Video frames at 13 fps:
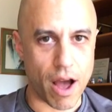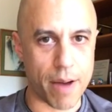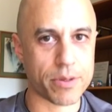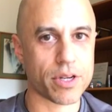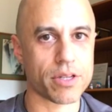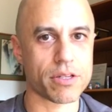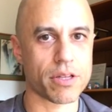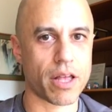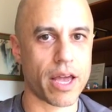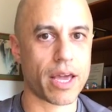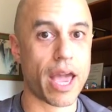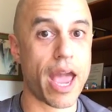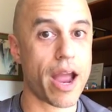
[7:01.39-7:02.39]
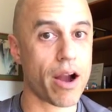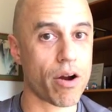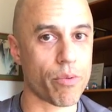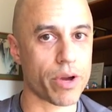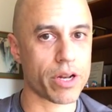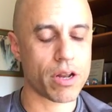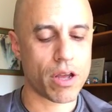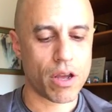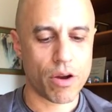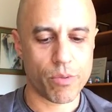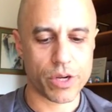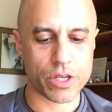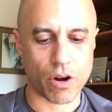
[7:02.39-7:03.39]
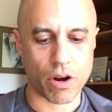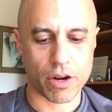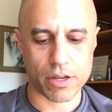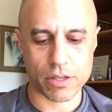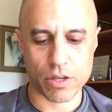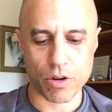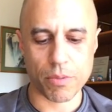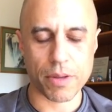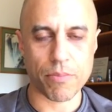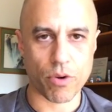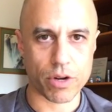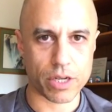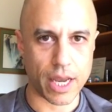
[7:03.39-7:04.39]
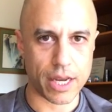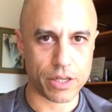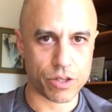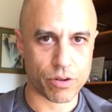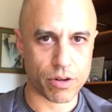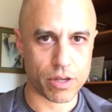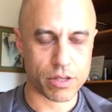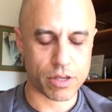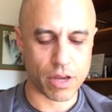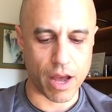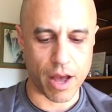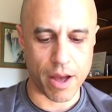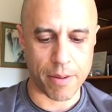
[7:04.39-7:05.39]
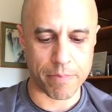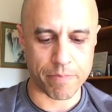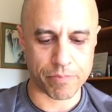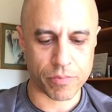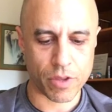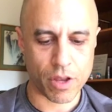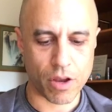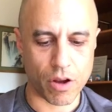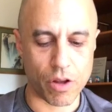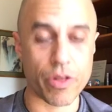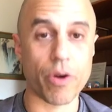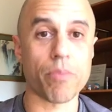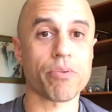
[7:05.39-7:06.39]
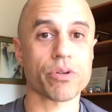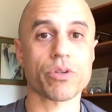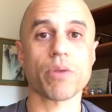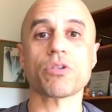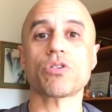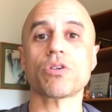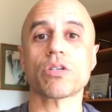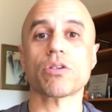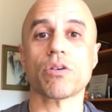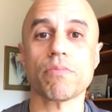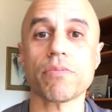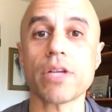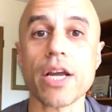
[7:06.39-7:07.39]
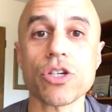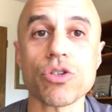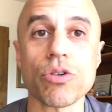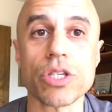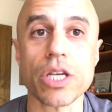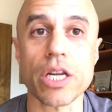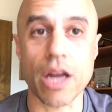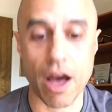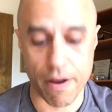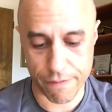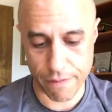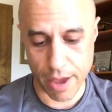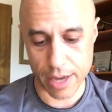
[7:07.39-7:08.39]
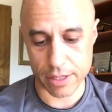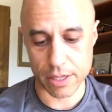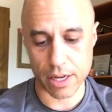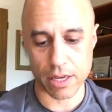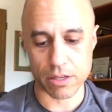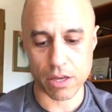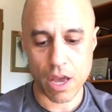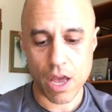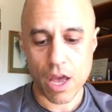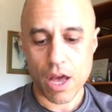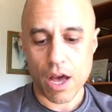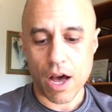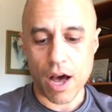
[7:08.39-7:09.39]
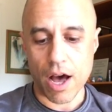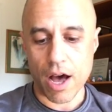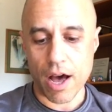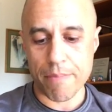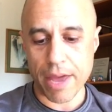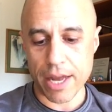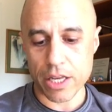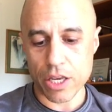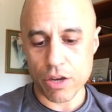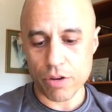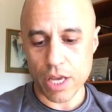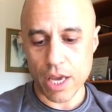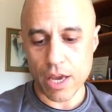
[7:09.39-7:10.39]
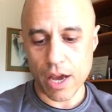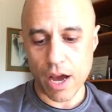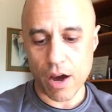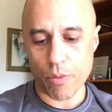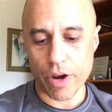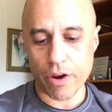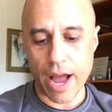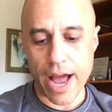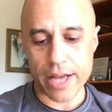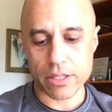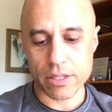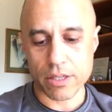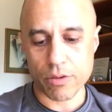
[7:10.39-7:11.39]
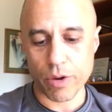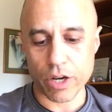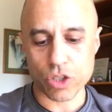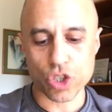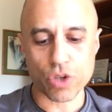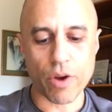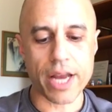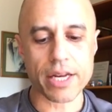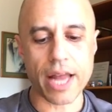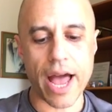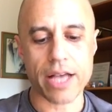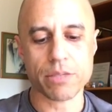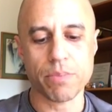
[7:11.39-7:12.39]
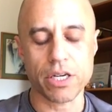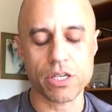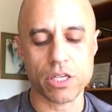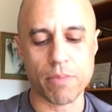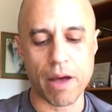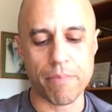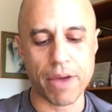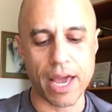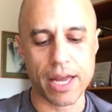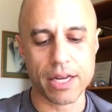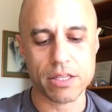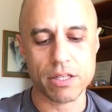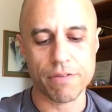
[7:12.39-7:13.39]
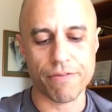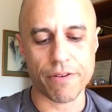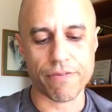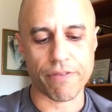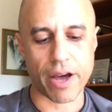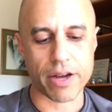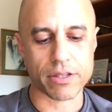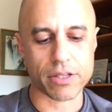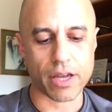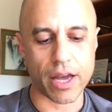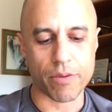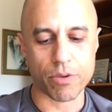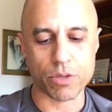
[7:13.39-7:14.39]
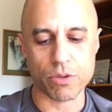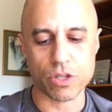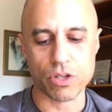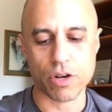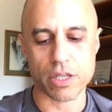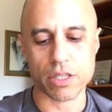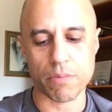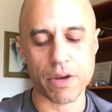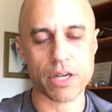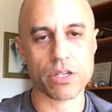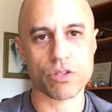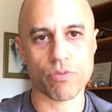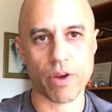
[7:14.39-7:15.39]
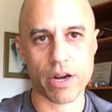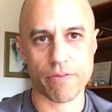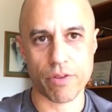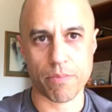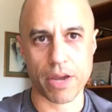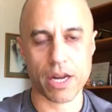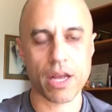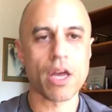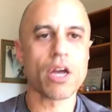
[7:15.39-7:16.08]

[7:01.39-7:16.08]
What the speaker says: options like heroin, which are considerably more dangerous. Although prescription drugs are dangerous enough as it is. Amanda Udy, we are trained to ask patients about pain. It's the fifth vital sign, and we're supposed to trust the patient's rate of their pain.